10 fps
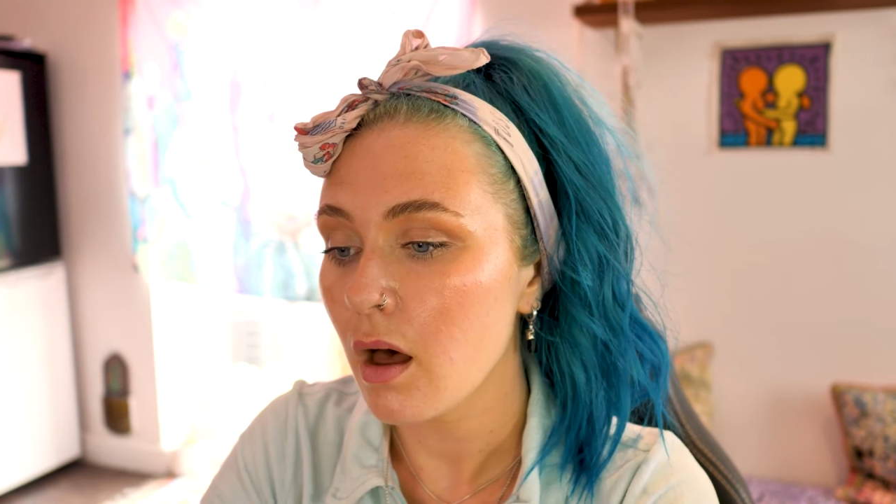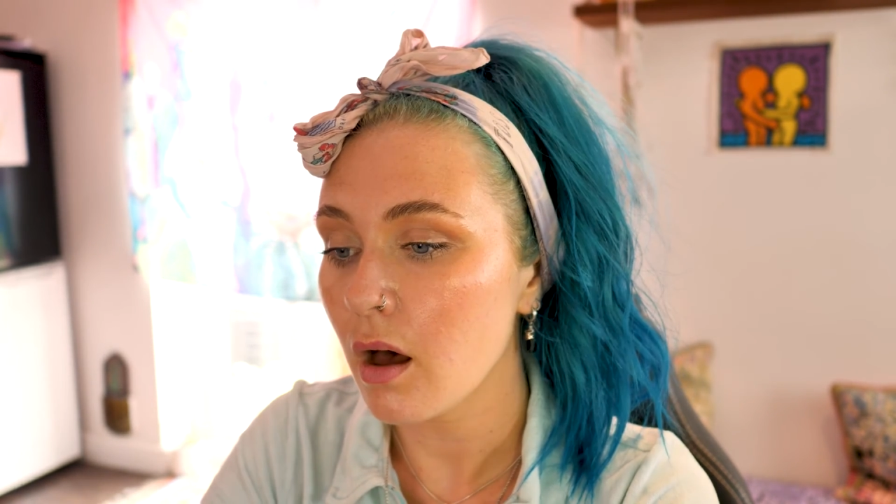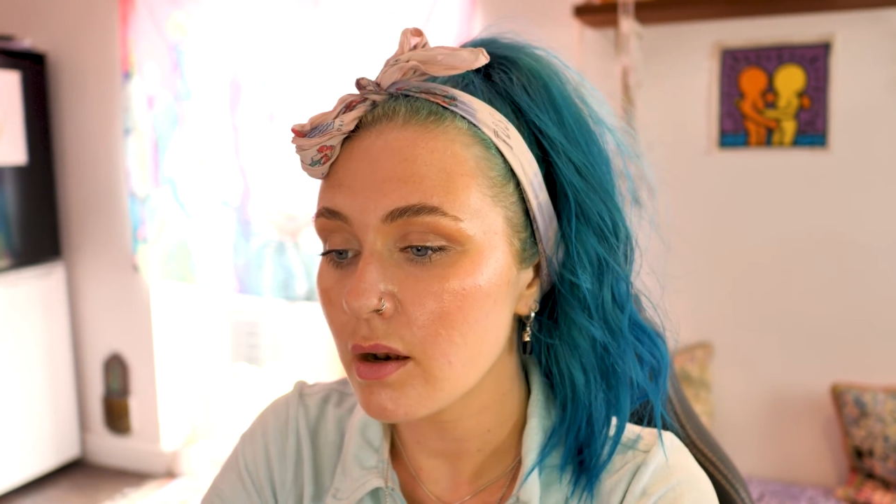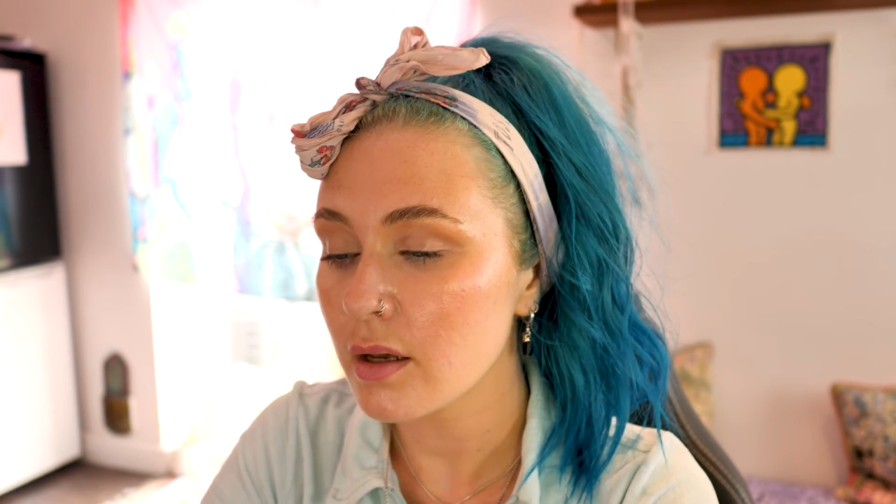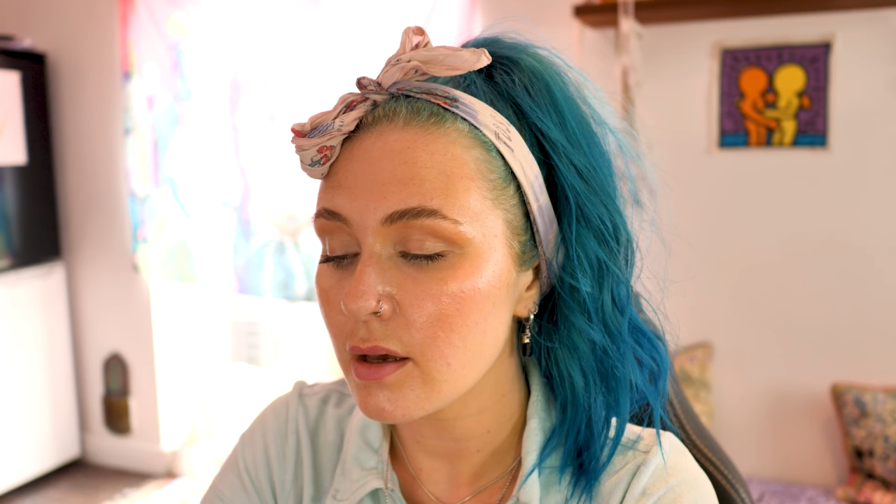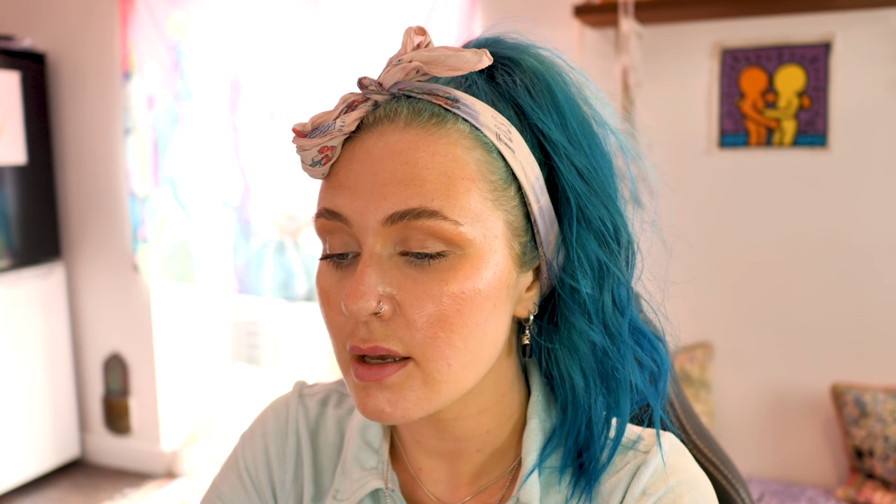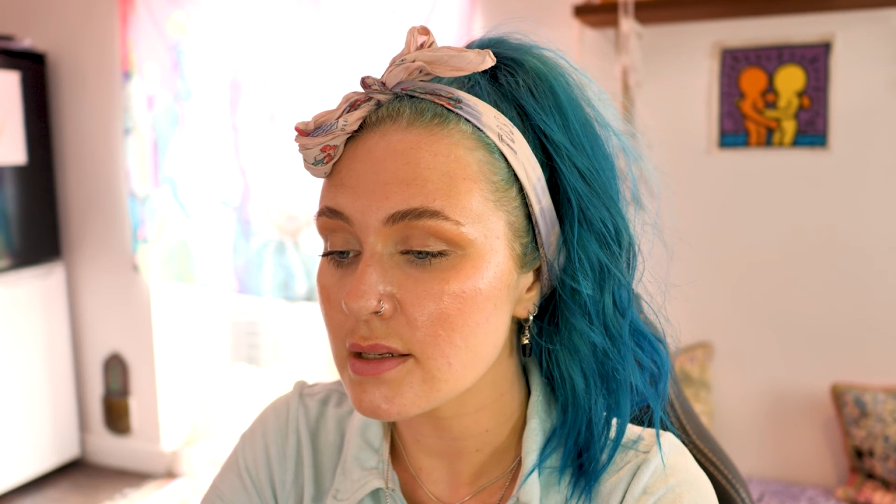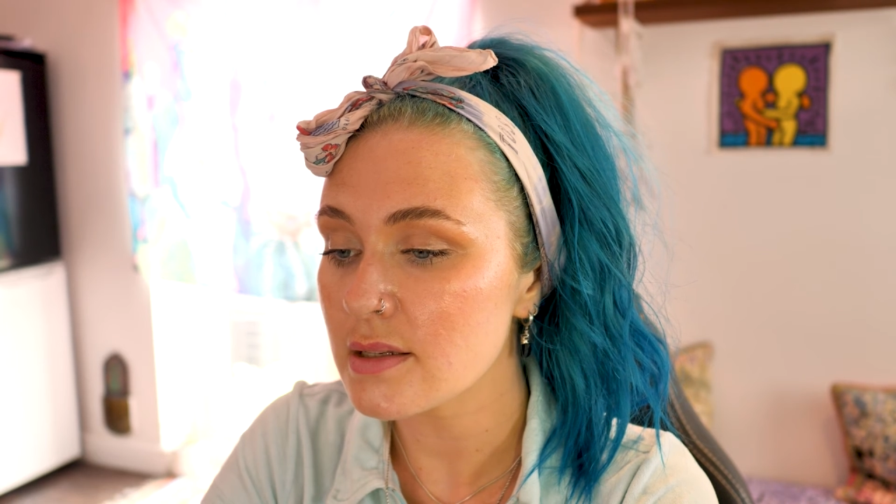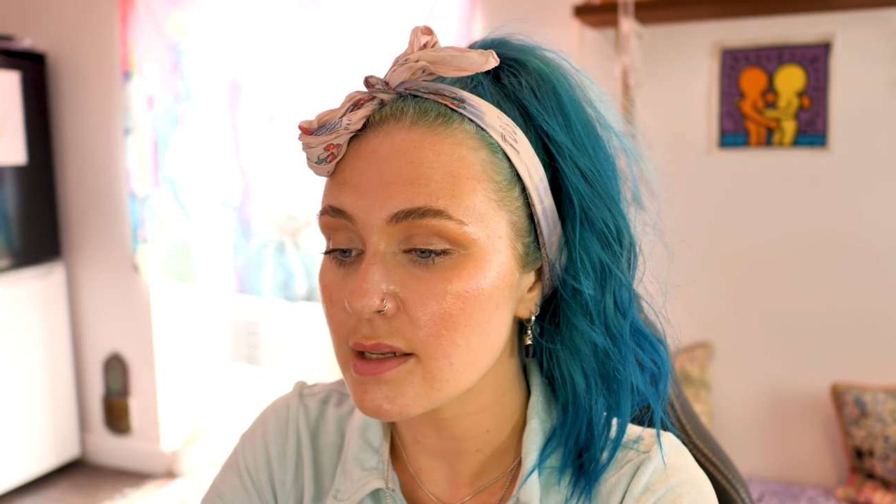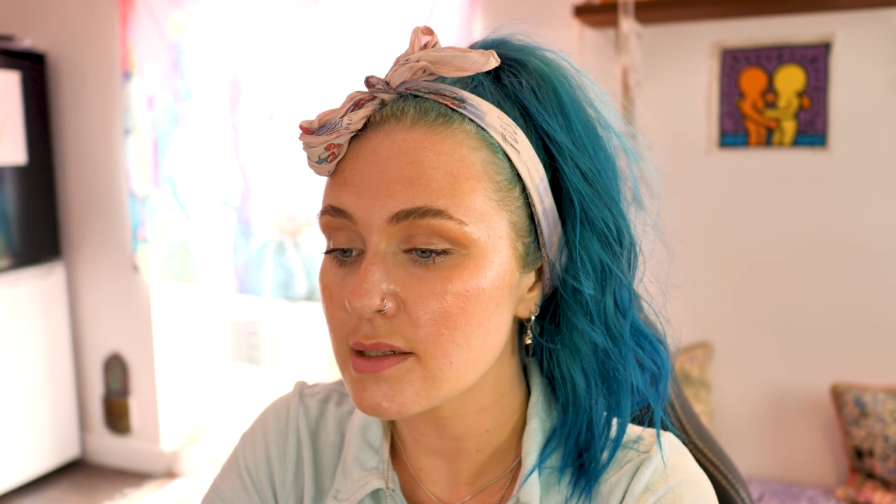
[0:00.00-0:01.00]
Arnica
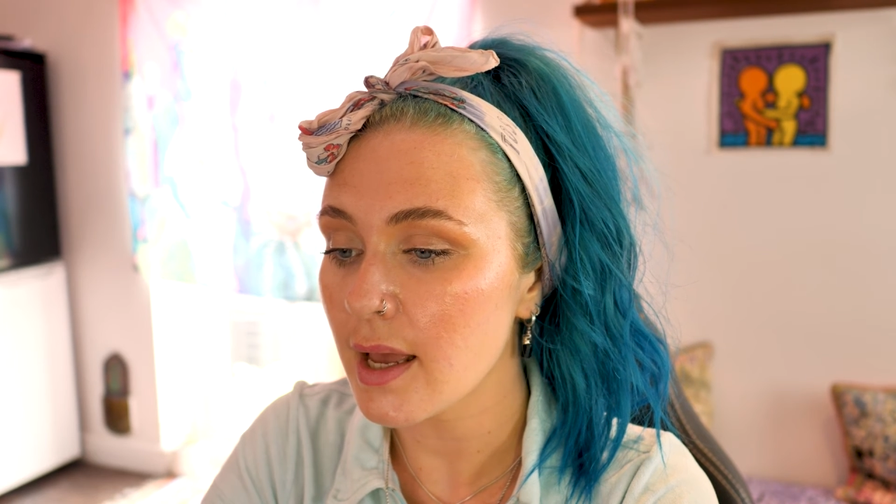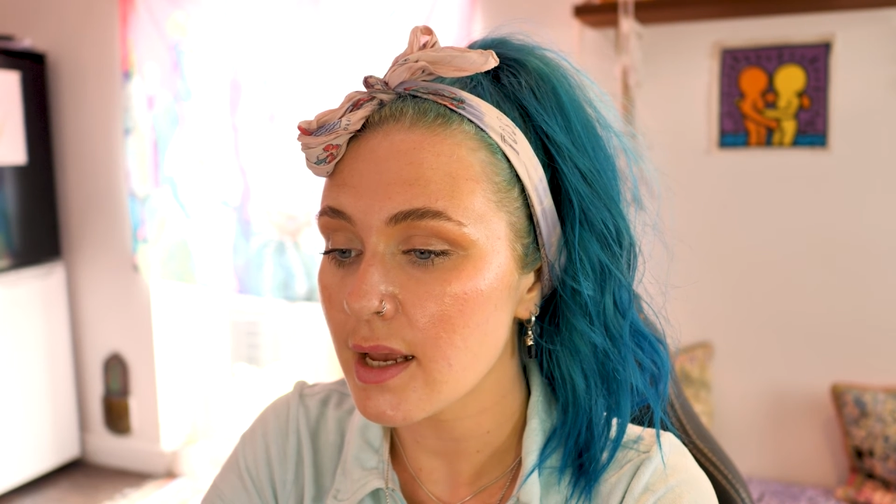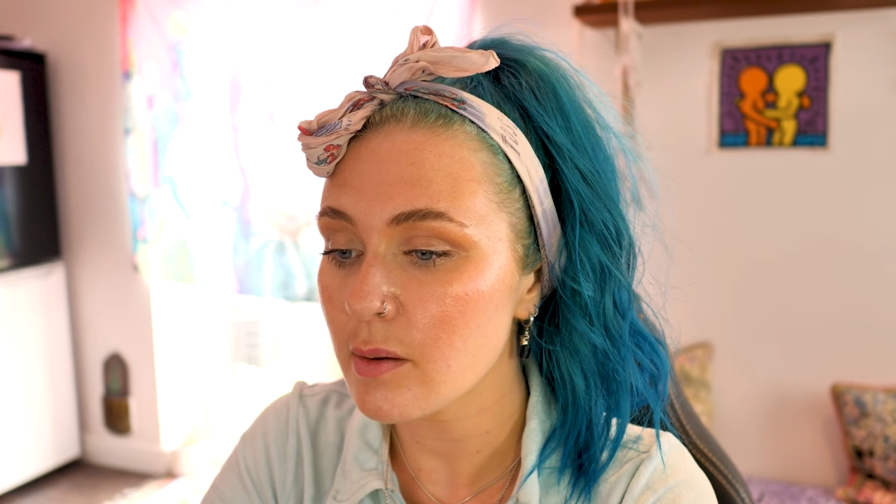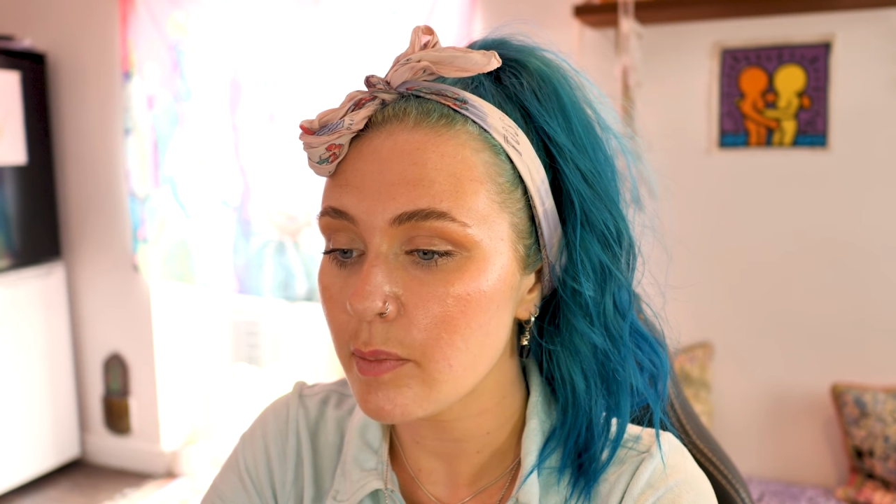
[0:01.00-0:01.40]
is said to aid a